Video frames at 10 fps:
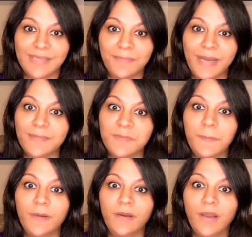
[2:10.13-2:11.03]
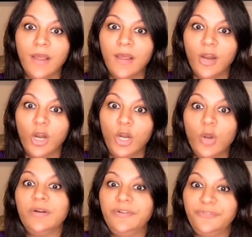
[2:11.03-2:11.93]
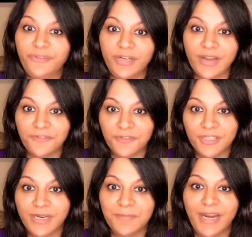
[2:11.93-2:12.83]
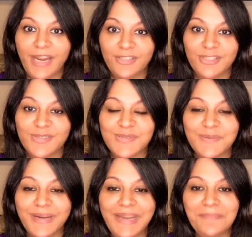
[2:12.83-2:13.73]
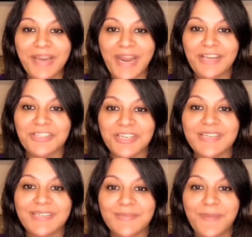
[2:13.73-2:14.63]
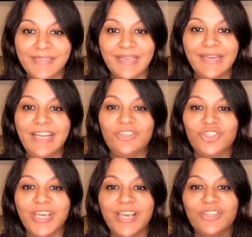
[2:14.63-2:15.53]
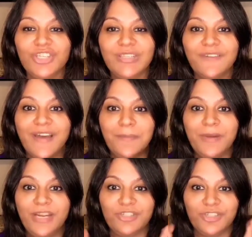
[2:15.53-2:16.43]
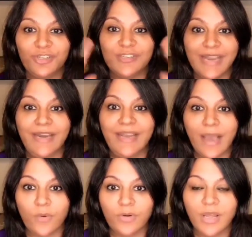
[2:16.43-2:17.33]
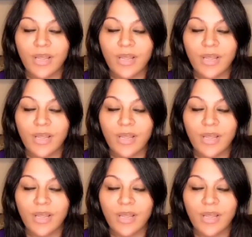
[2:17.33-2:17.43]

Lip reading: Sometimes people look different after a name correction. So a name correction is basically changing the vibration you're sending out.